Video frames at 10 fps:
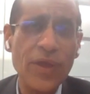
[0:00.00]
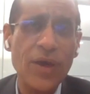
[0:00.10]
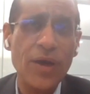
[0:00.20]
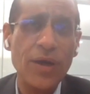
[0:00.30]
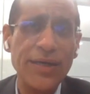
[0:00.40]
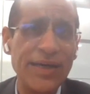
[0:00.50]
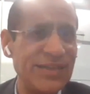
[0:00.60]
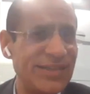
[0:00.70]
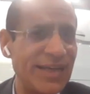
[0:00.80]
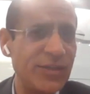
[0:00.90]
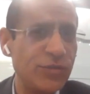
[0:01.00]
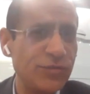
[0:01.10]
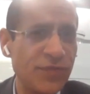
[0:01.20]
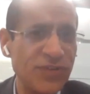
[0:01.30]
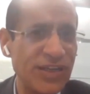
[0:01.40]
10 to
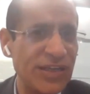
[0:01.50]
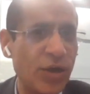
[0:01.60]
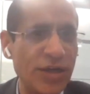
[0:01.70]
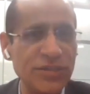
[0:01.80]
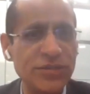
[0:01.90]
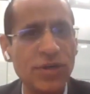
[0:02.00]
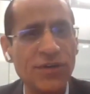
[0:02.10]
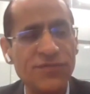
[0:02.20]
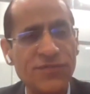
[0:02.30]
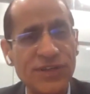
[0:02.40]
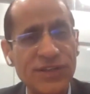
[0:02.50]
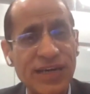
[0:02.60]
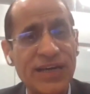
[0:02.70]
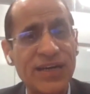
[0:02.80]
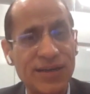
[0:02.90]
15 colleges of
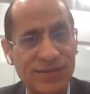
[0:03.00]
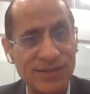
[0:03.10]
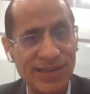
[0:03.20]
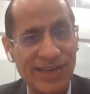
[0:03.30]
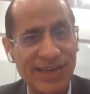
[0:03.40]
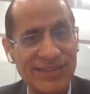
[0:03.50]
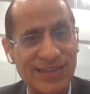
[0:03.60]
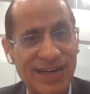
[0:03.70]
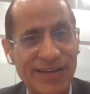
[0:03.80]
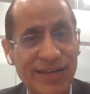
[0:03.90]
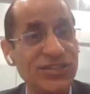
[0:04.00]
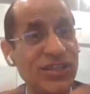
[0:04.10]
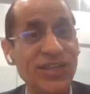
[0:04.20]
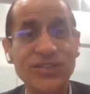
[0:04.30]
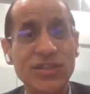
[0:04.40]
Kerala as an area,
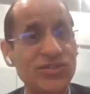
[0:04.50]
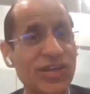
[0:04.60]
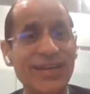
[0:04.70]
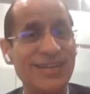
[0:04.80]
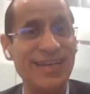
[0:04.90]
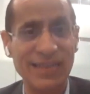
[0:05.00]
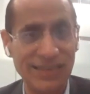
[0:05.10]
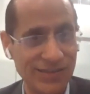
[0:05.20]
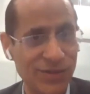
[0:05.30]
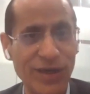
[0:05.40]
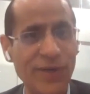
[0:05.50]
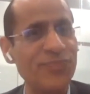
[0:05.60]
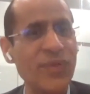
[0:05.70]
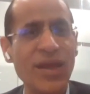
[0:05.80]
sitting just right in Delhi. Okay,